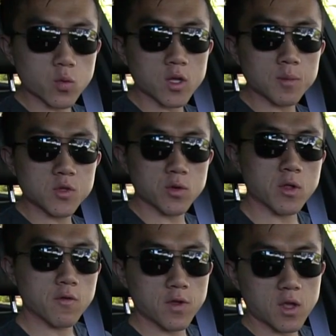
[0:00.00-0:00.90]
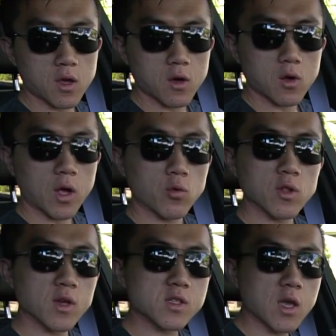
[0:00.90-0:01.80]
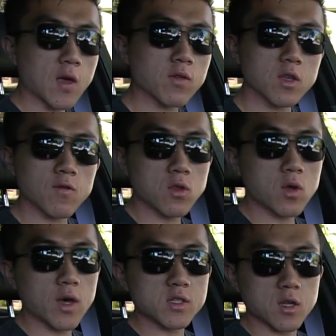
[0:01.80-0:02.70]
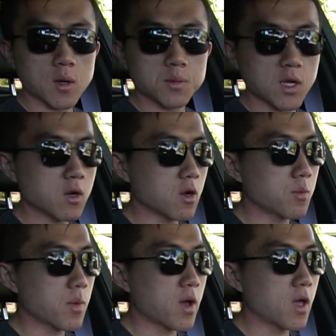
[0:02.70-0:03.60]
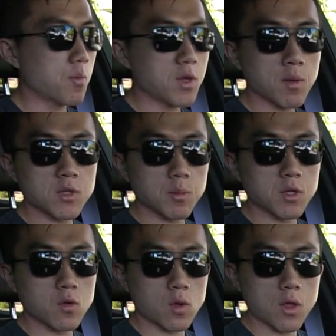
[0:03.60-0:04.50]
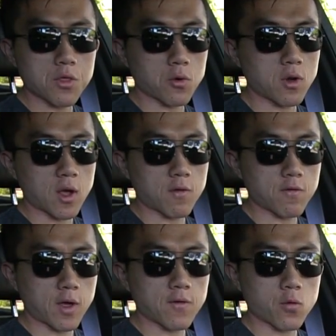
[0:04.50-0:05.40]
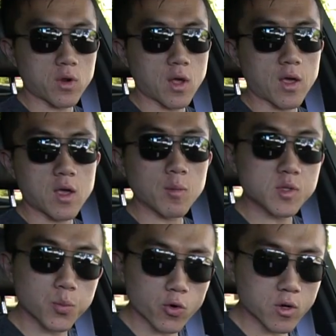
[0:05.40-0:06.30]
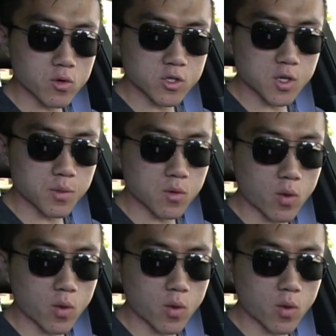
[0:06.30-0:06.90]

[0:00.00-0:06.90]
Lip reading: welcome to another video. I realize I haven't given you guys an update on my BMW E39 540i M Sport ownership in a